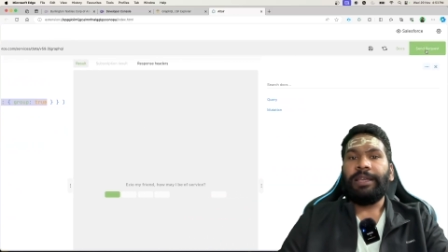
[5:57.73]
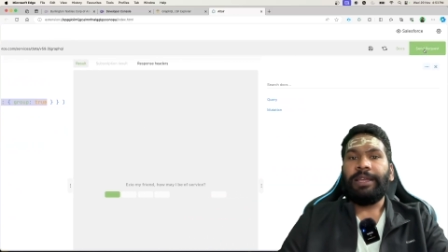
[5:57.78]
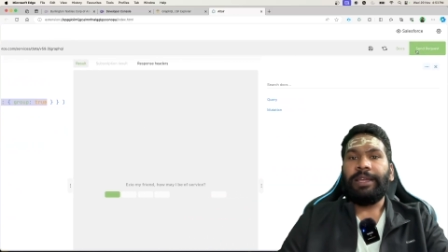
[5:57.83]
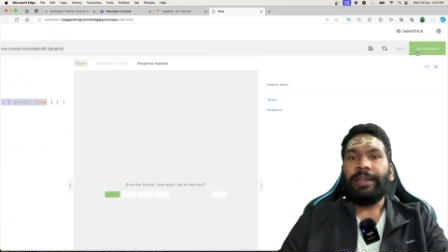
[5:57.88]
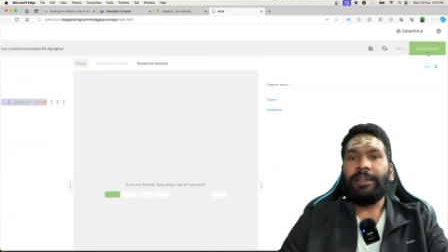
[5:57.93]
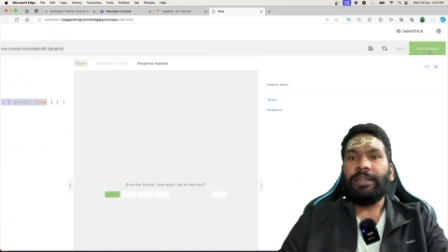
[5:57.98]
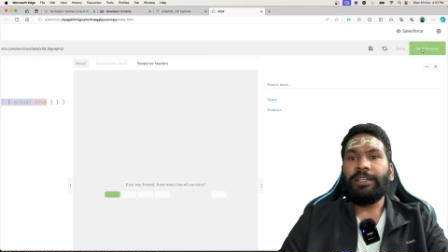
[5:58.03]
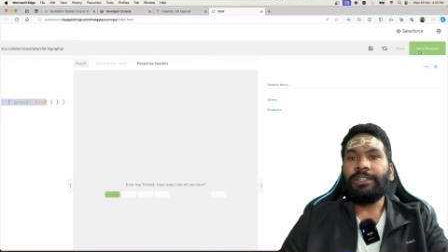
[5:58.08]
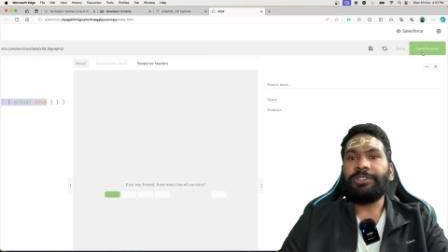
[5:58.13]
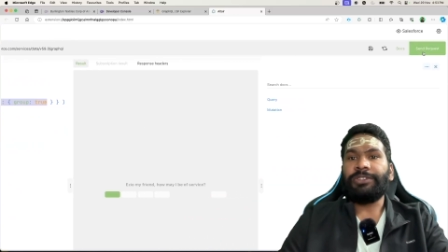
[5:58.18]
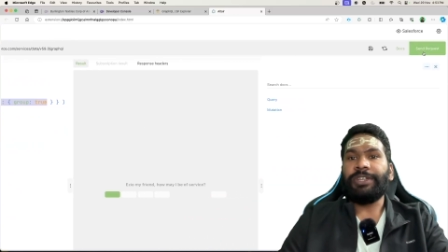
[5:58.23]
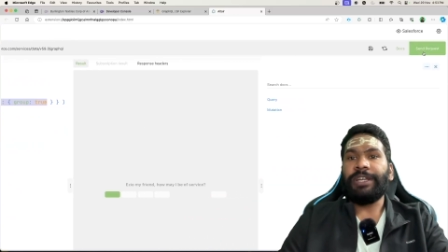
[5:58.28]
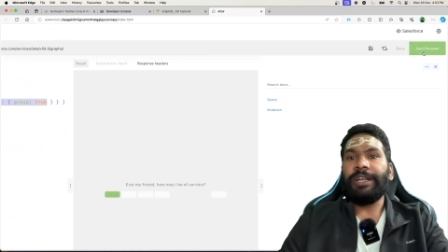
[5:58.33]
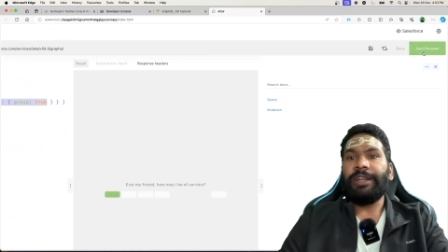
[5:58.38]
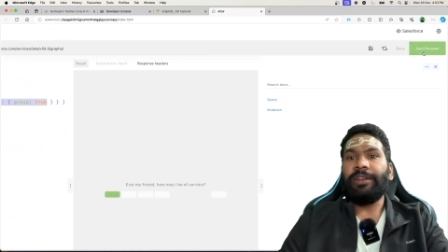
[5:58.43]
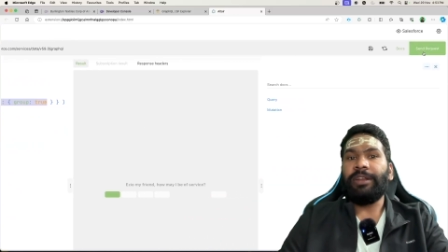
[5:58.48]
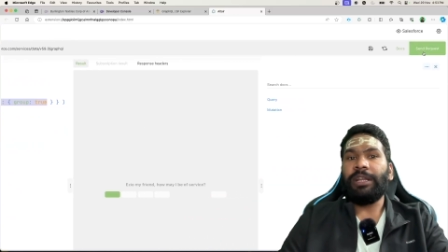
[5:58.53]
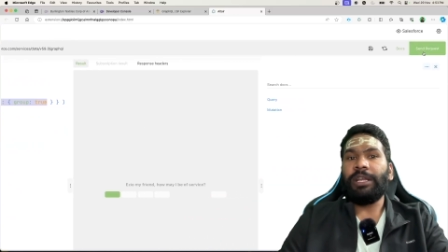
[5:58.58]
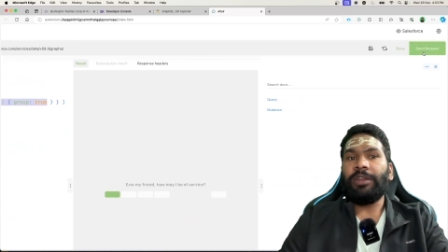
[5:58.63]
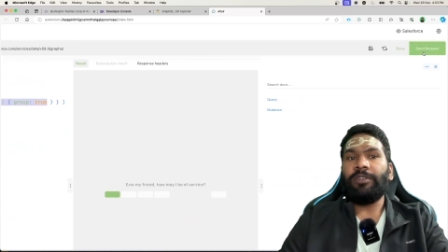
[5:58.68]
hit
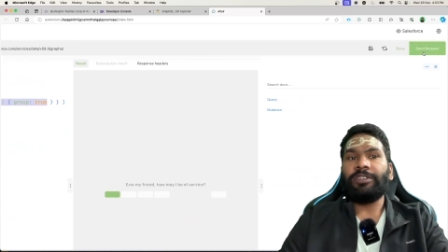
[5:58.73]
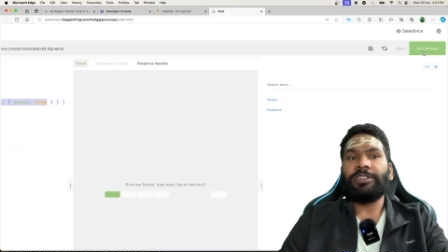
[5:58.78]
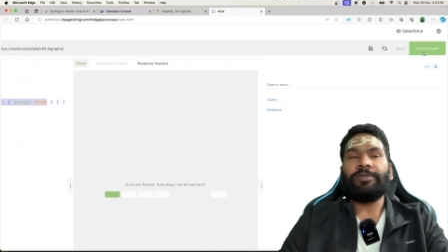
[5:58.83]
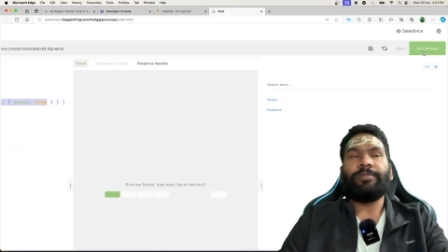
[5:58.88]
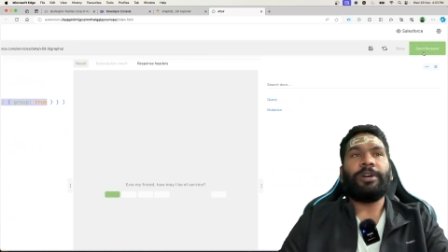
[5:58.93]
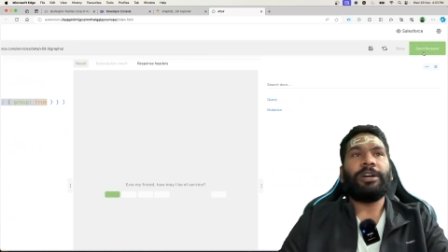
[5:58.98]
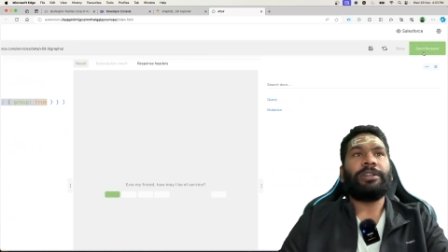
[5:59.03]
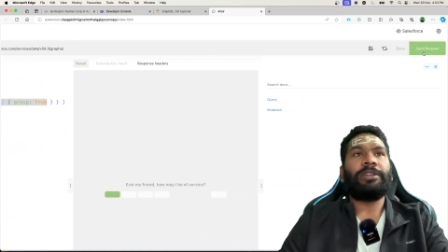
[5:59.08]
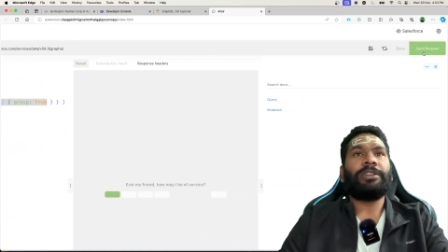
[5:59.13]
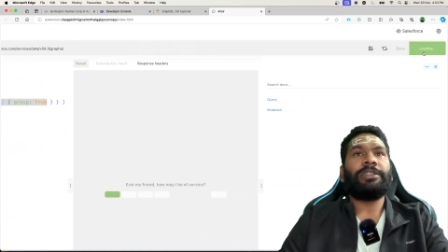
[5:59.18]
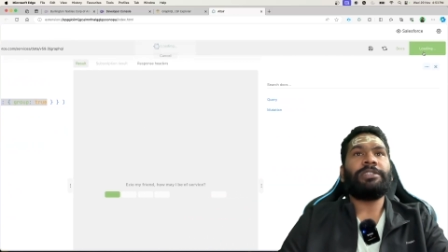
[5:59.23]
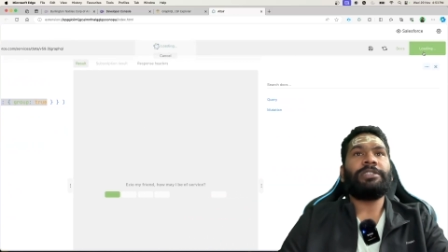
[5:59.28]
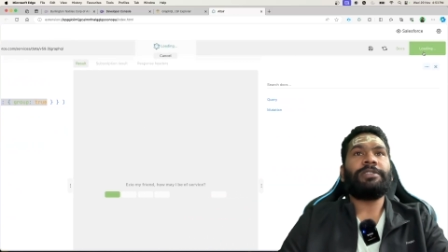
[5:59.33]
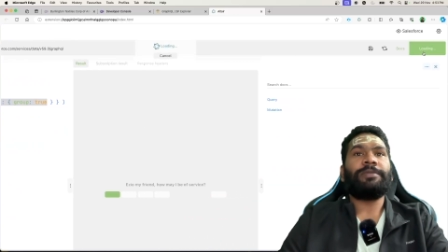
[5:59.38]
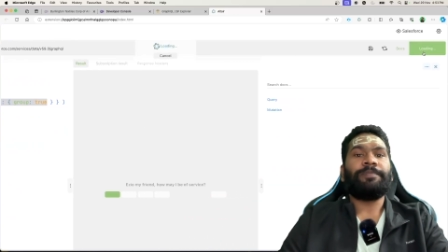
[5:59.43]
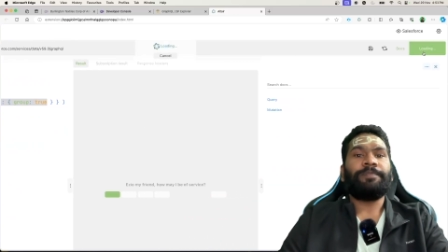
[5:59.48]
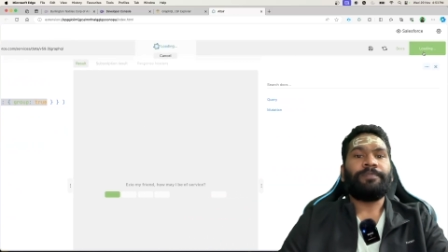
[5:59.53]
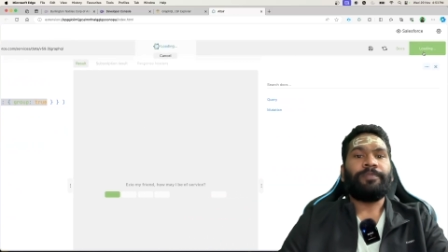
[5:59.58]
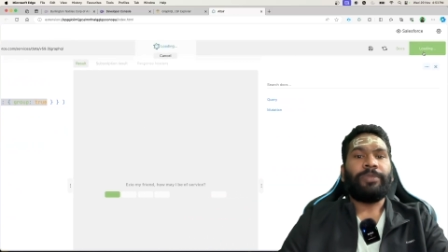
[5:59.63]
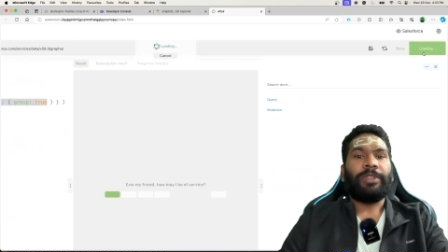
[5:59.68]
send request button
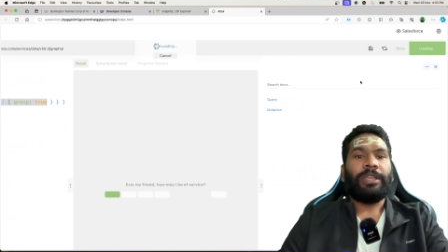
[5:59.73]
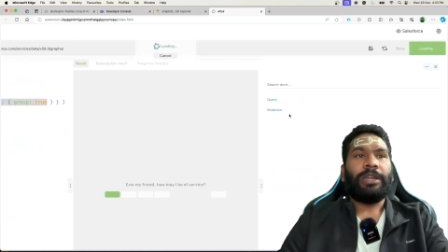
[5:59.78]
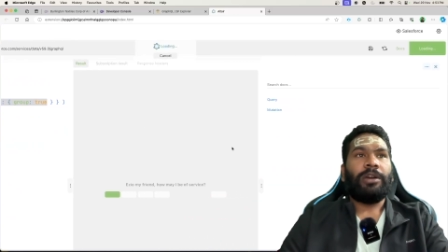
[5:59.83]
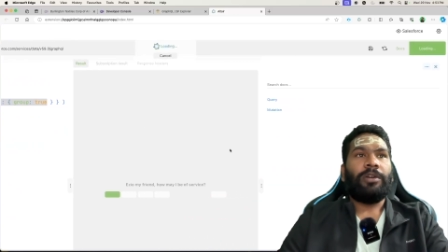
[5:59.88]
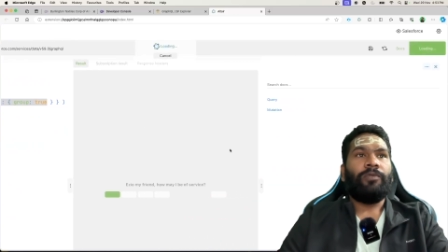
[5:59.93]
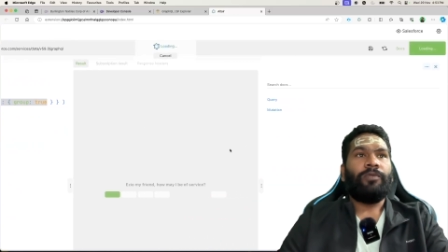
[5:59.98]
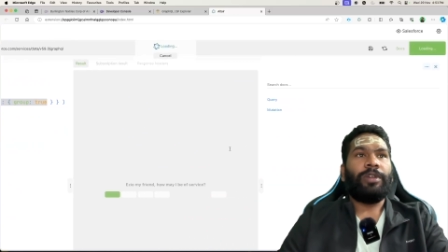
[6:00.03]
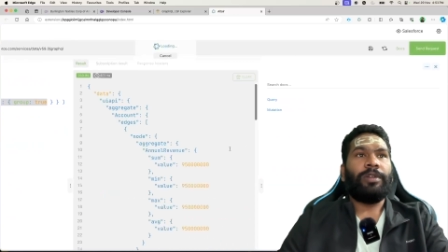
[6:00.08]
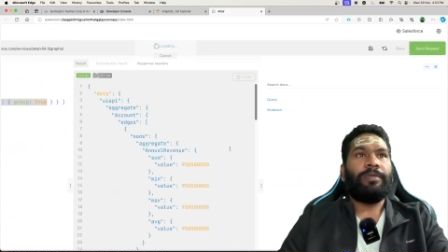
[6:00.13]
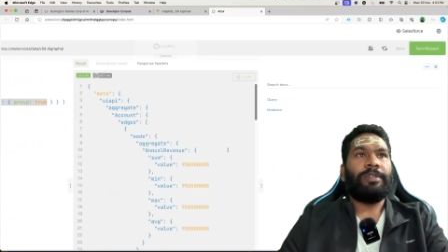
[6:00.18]
we